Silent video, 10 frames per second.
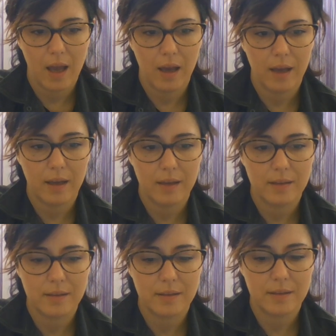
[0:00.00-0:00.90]

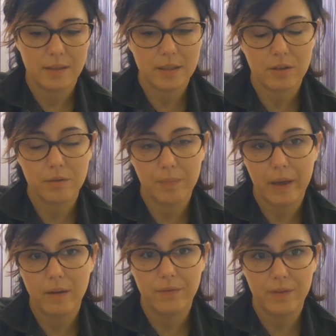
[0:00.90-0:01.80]
and this could
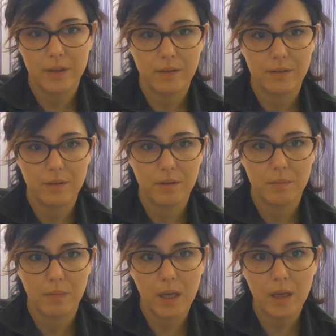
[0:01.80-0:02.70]
benefit
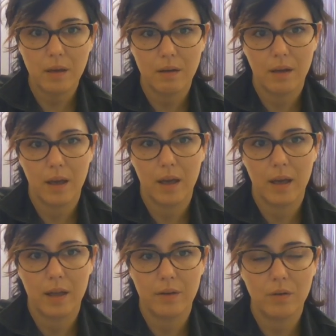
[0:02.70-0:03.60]
me
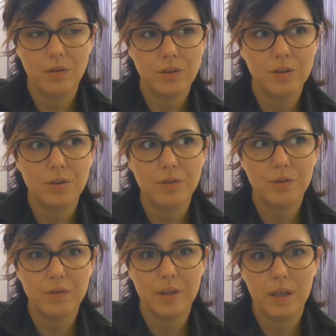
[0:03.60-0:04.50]
and
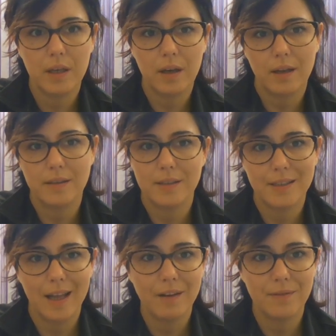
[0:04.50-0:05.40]
also the other
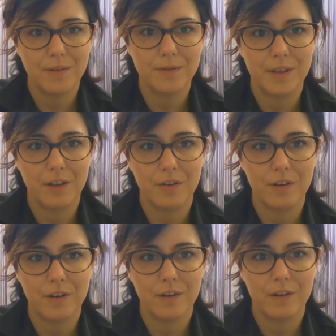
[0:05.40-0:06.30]
staff of
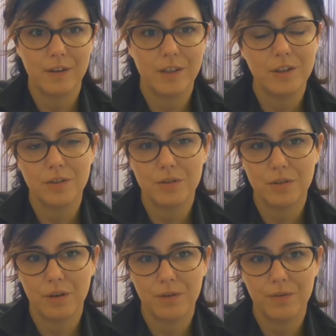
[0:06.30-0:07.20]
the
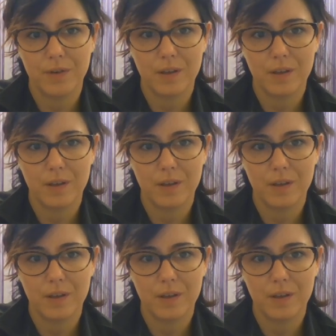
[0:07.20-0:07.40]
Institute of